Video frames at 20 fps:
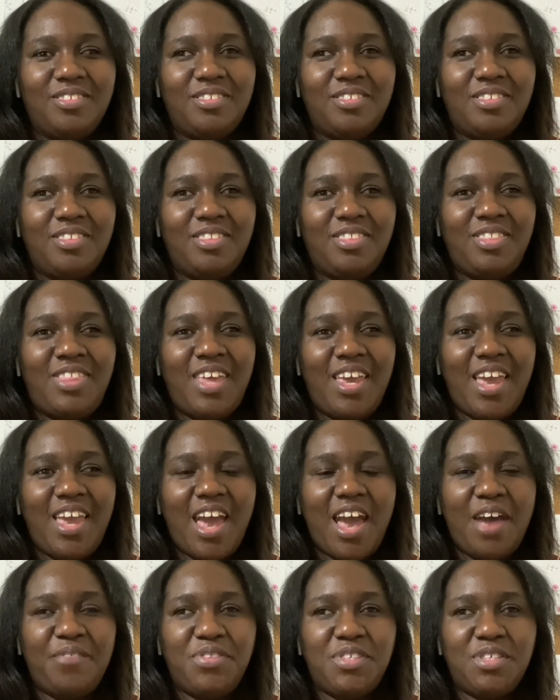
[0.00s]
They
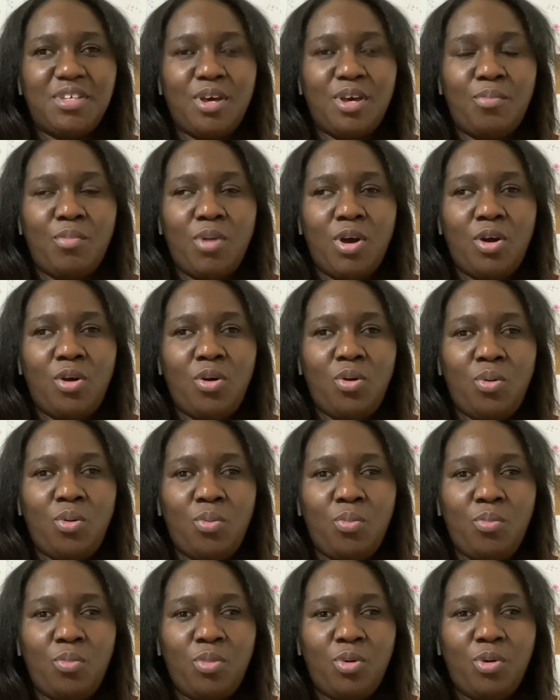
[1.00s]
have to come
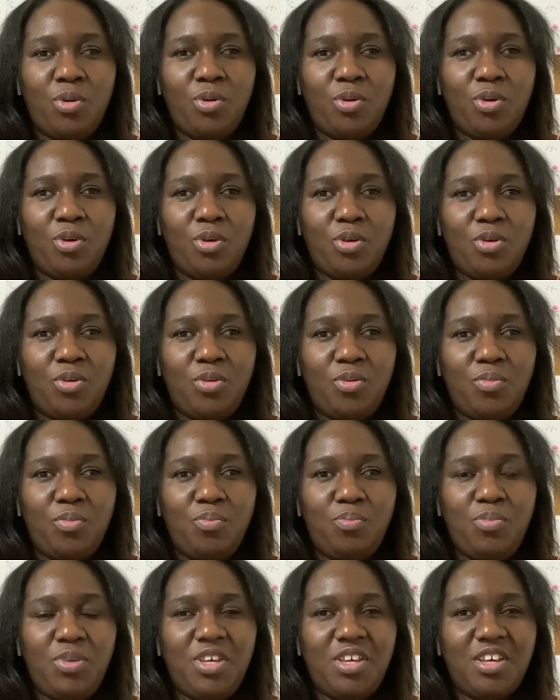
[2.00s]
home
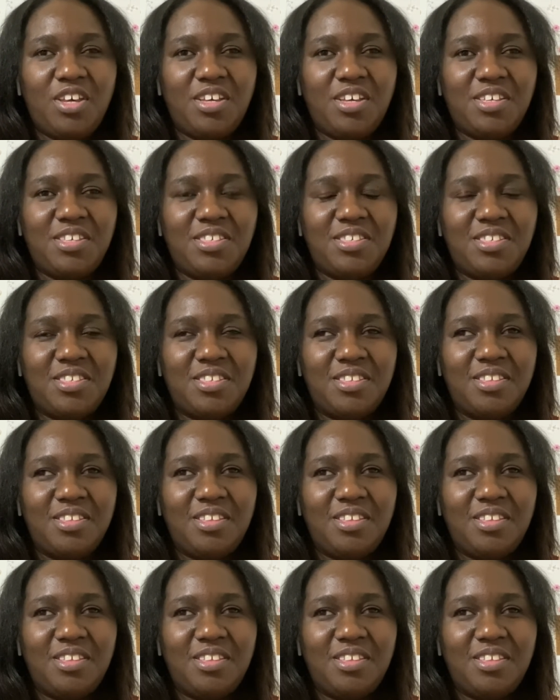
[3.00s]
because